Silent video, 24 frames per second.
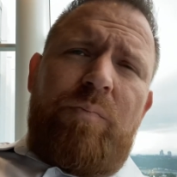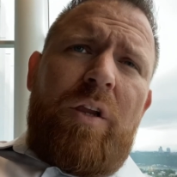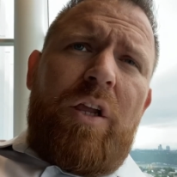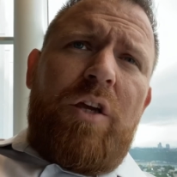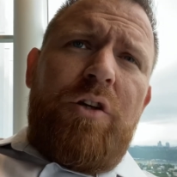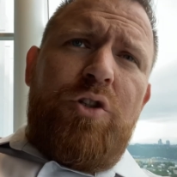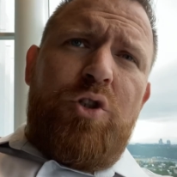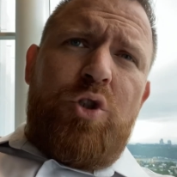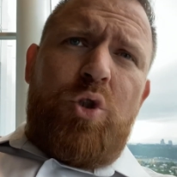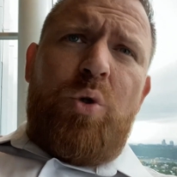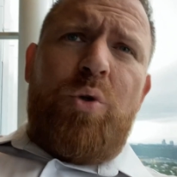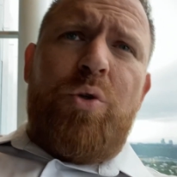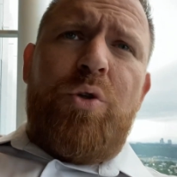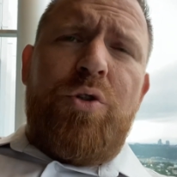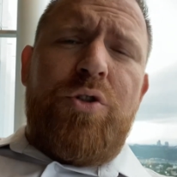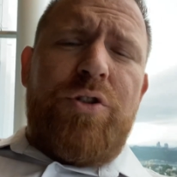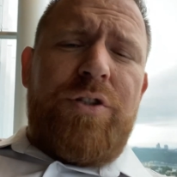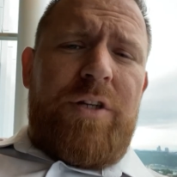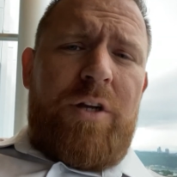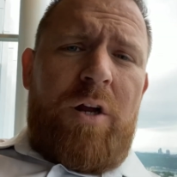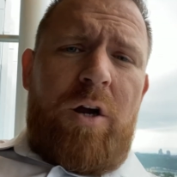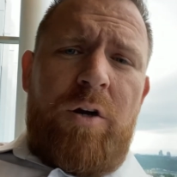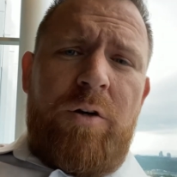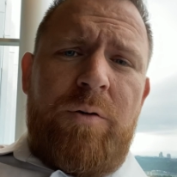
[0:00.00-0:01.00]
shoulders
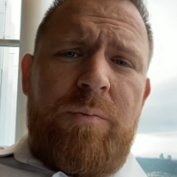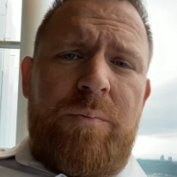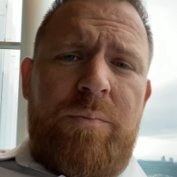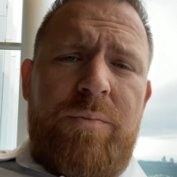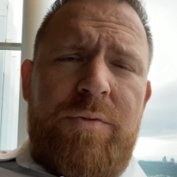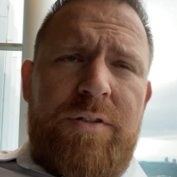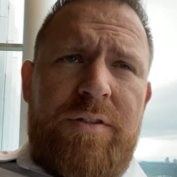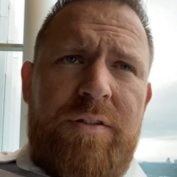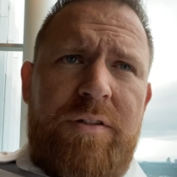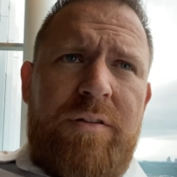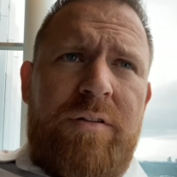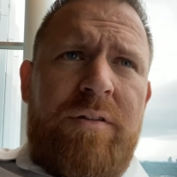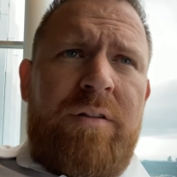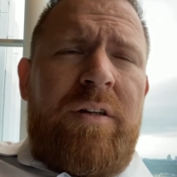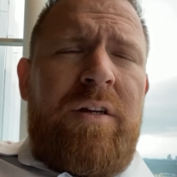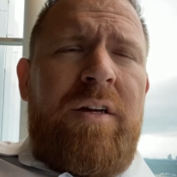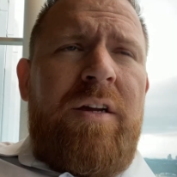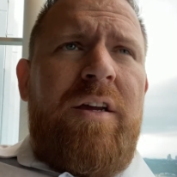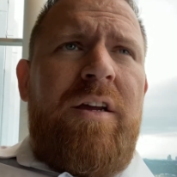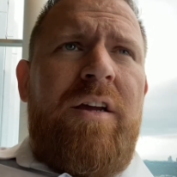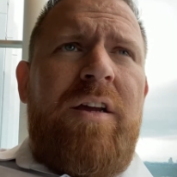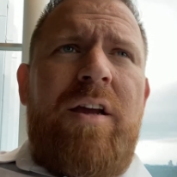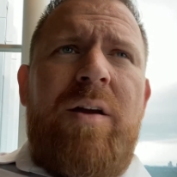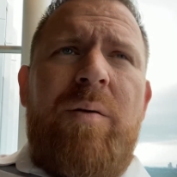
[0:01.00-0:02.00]
and arms, and
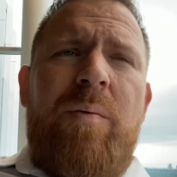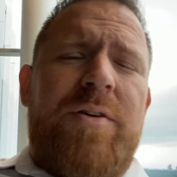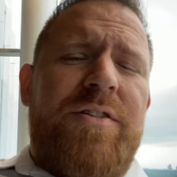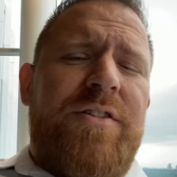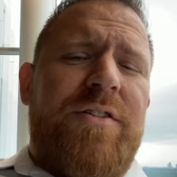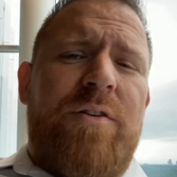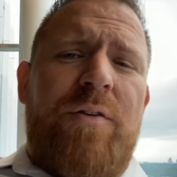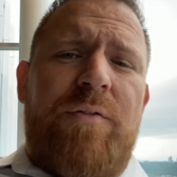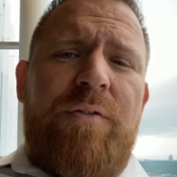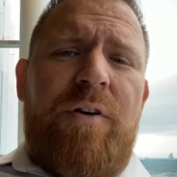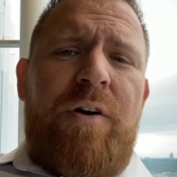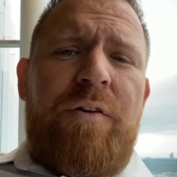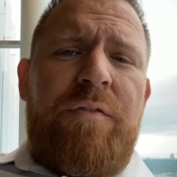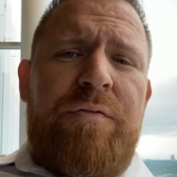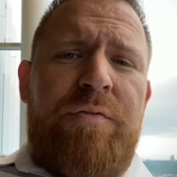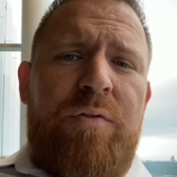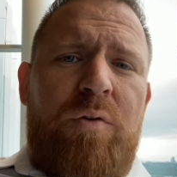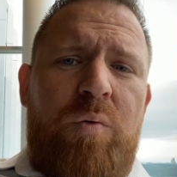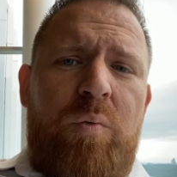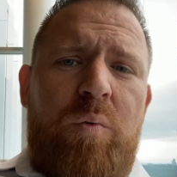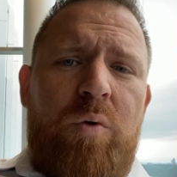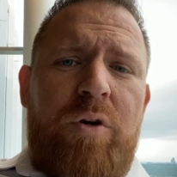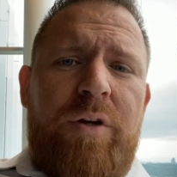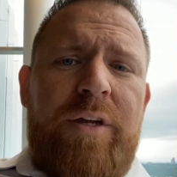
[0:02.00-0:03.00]
it wasn't a
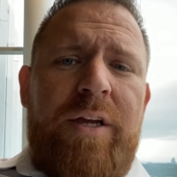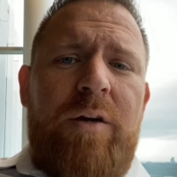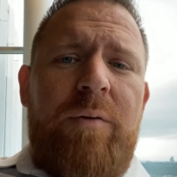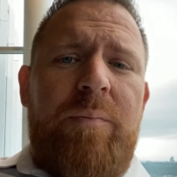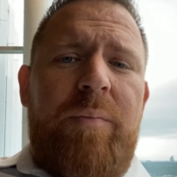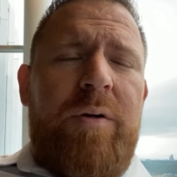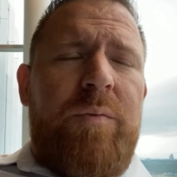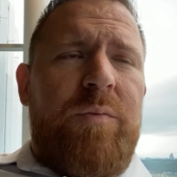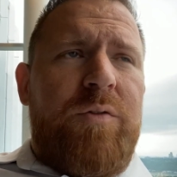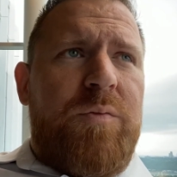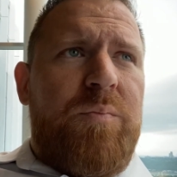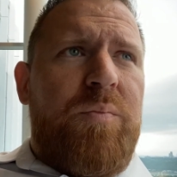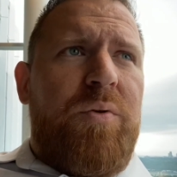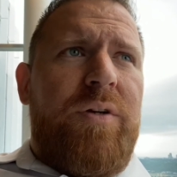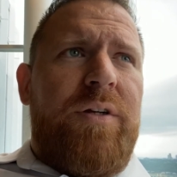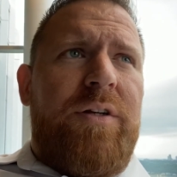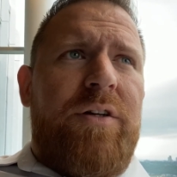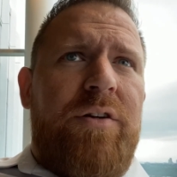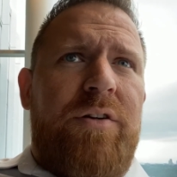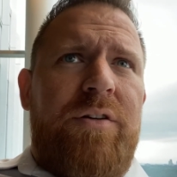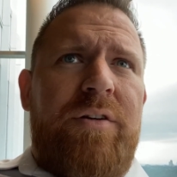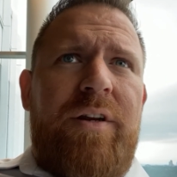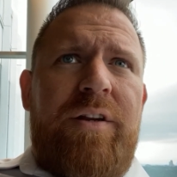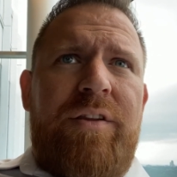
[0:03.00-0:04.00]
full workout, but it was pretty
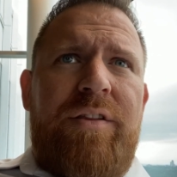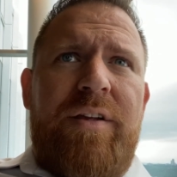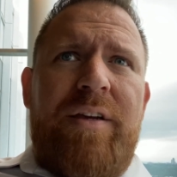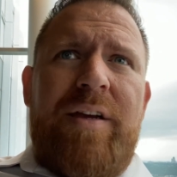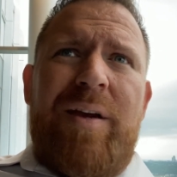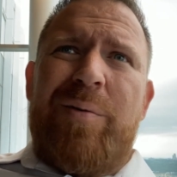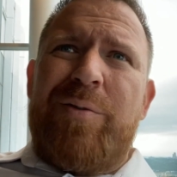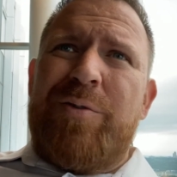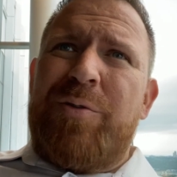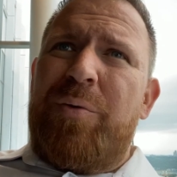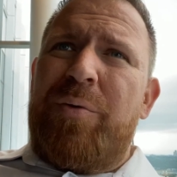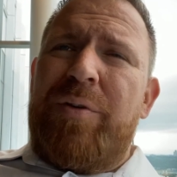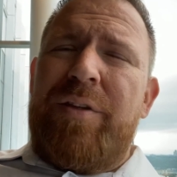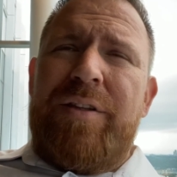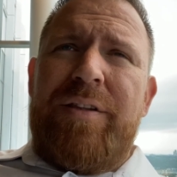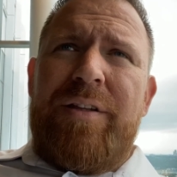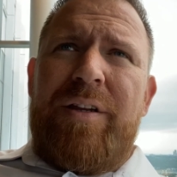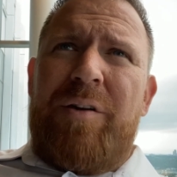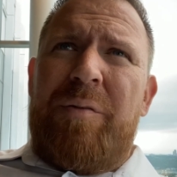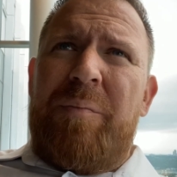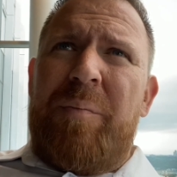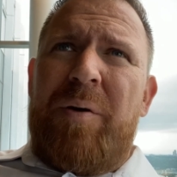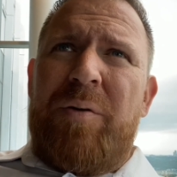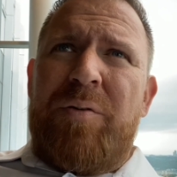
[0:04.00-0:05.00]
good. I think I was only in
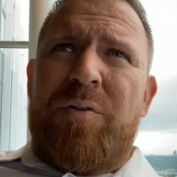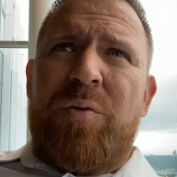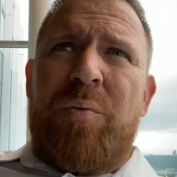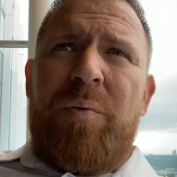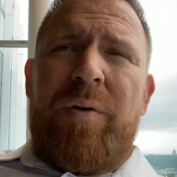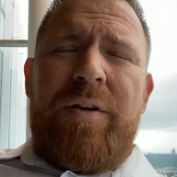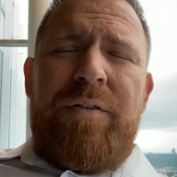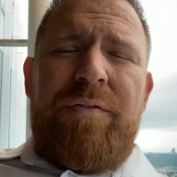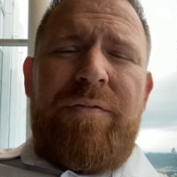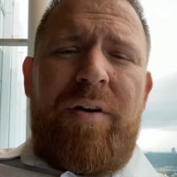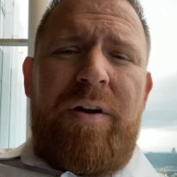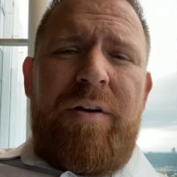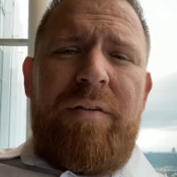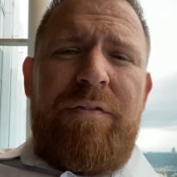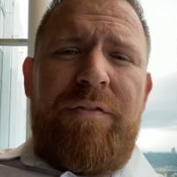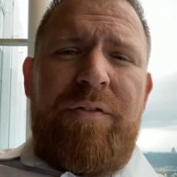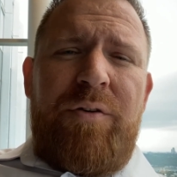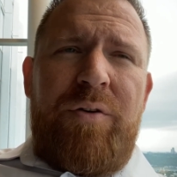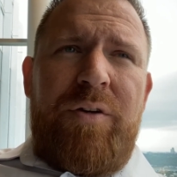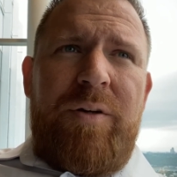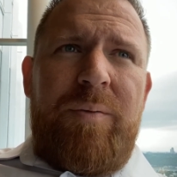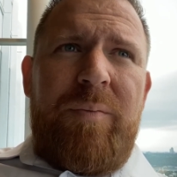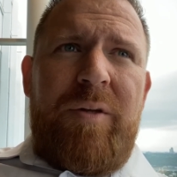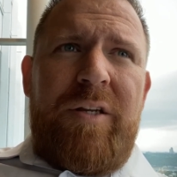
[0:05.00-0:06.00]
there about
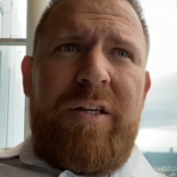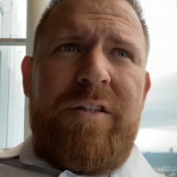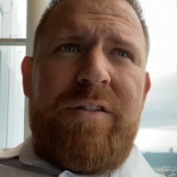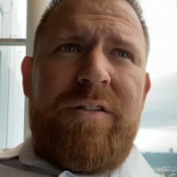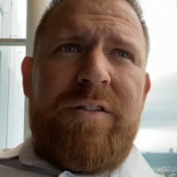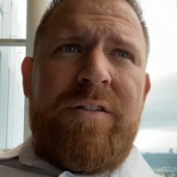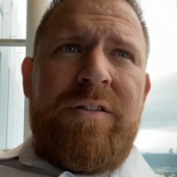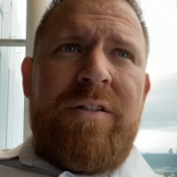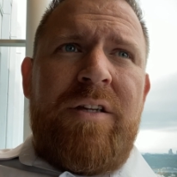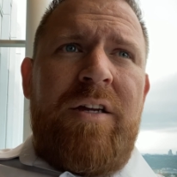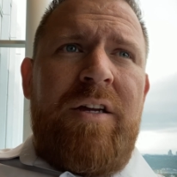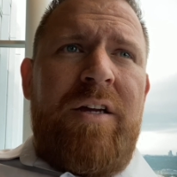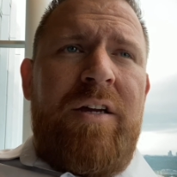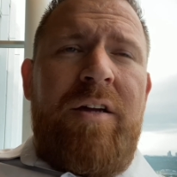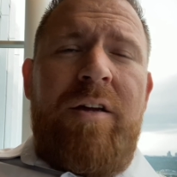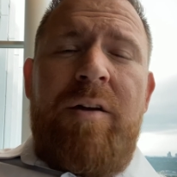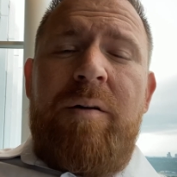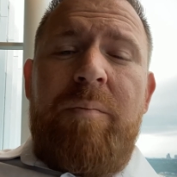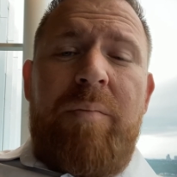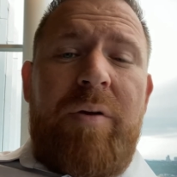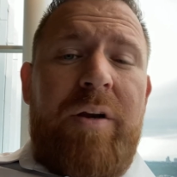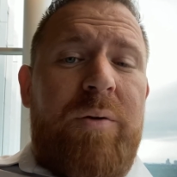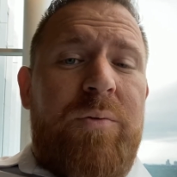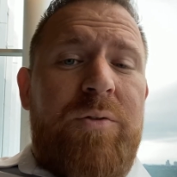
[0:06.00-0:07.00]
25-30 minutes,
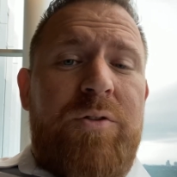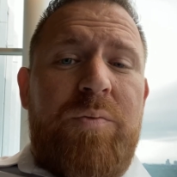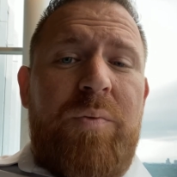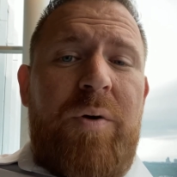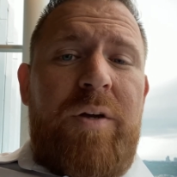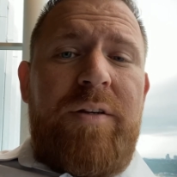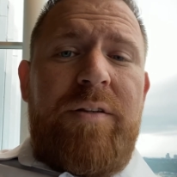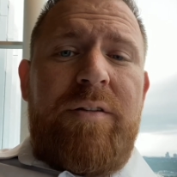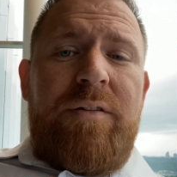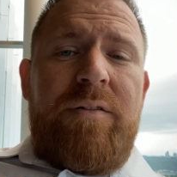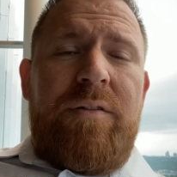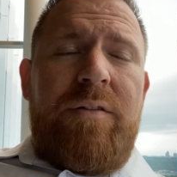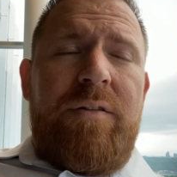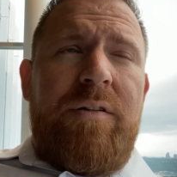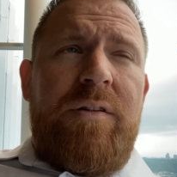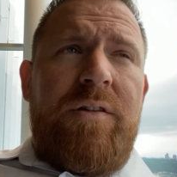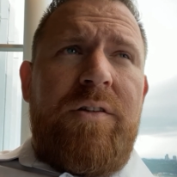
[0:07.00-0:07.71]
but I was sweating.